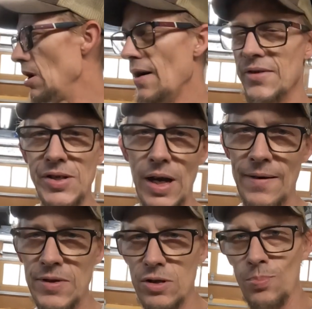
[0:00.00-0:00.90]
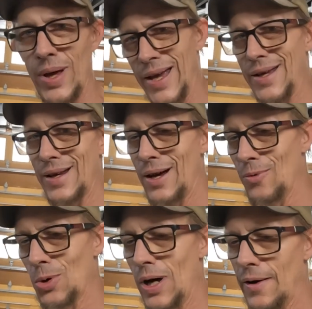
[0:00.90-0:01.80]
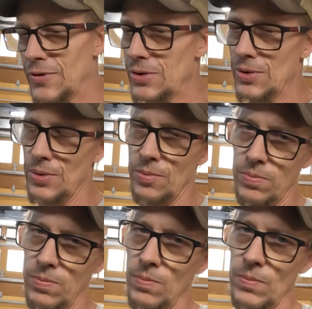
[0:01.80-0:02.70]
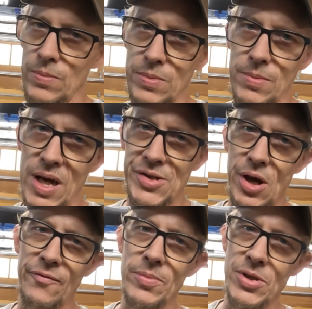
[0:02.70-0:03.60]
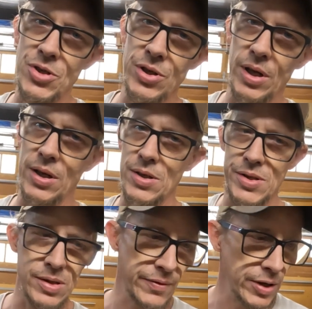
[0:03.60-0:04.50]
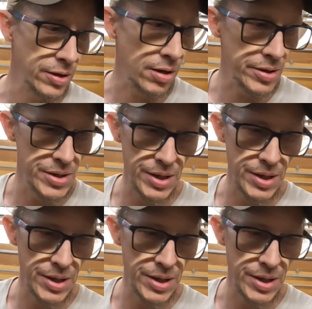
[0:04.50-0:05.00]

to obviously have to do paint. I won't have to mask off a bunch of shit. I can just leave it and call it a